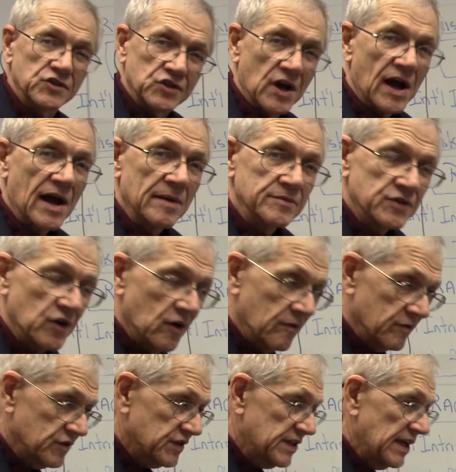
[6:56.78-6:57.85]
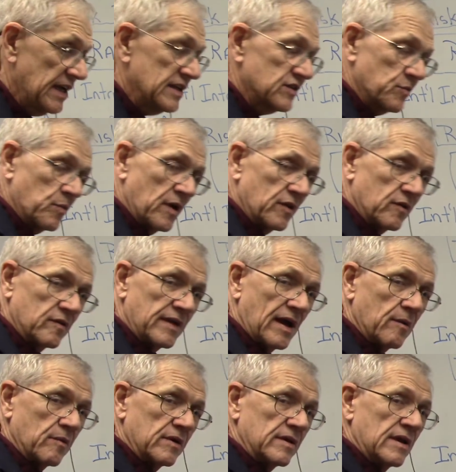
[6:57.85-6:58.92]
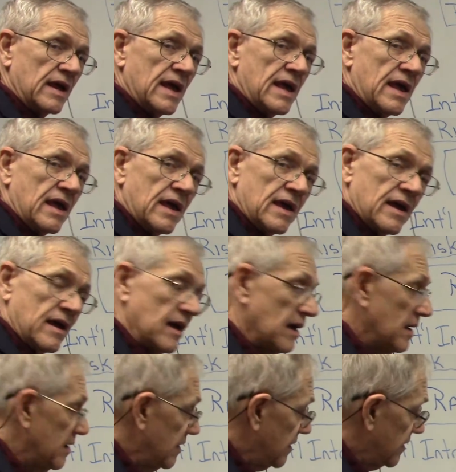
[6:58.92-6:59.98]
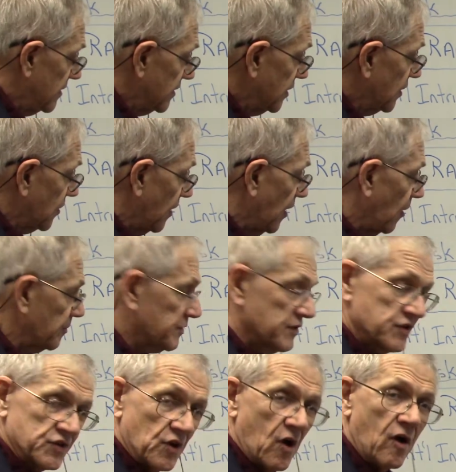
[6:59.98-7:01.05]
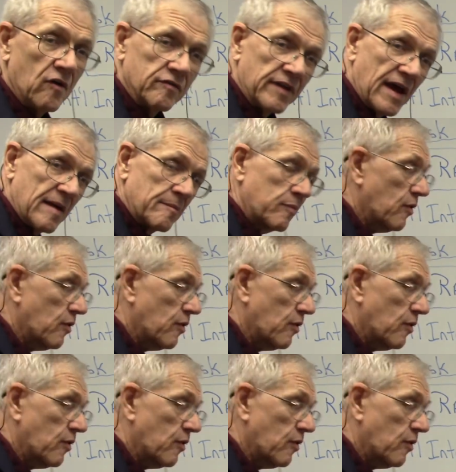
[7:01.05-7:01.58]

jobs overseas and whether that would you know help solve that